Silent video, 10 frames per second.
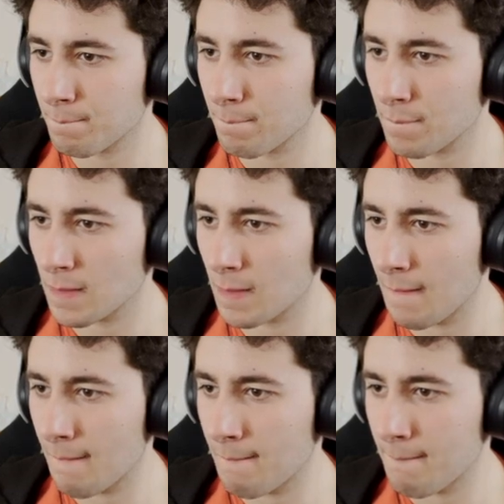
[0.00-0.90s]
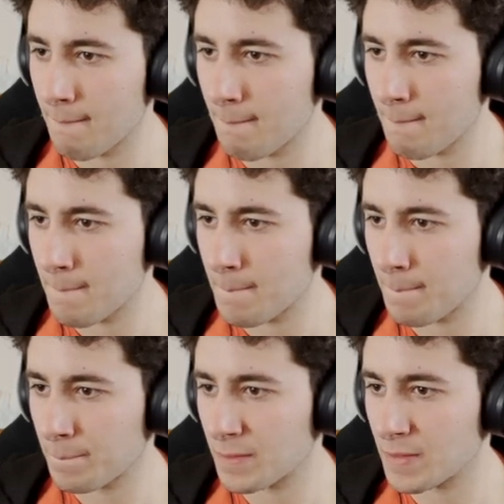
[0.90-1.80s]
go.
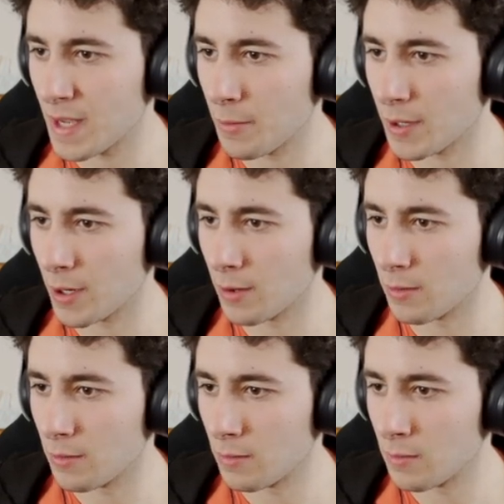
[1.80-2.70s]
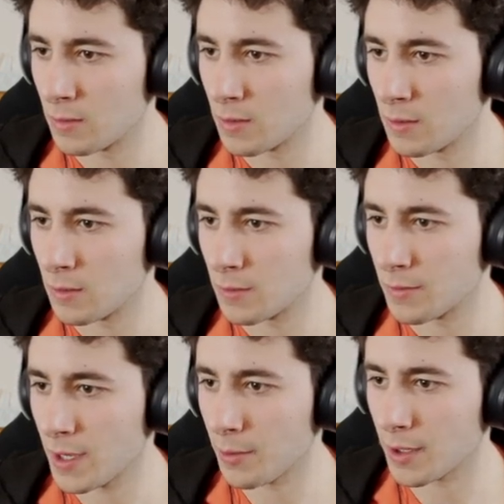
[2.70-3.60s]
There we go.
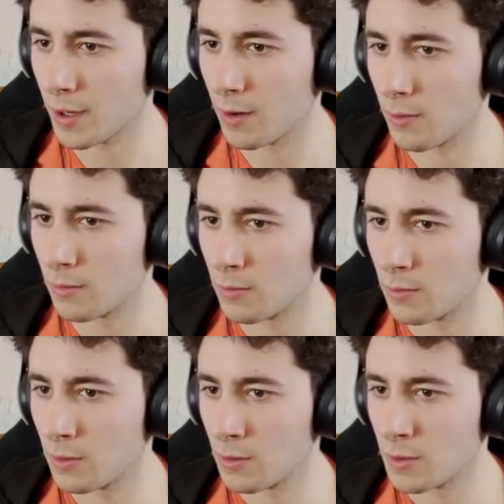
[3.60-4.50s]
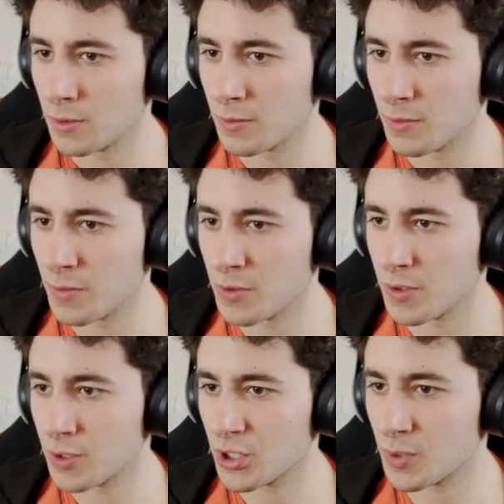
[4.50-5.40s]
There we go.
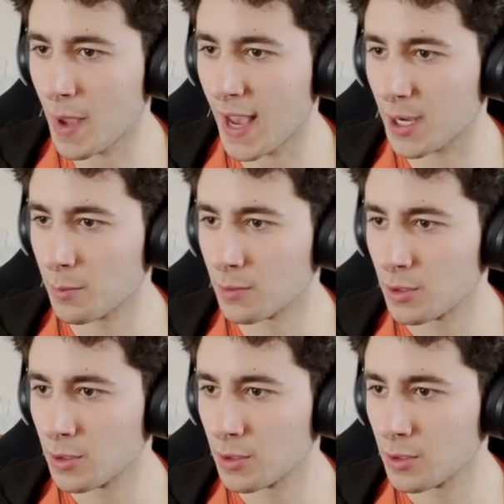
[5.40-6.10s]
Smack him.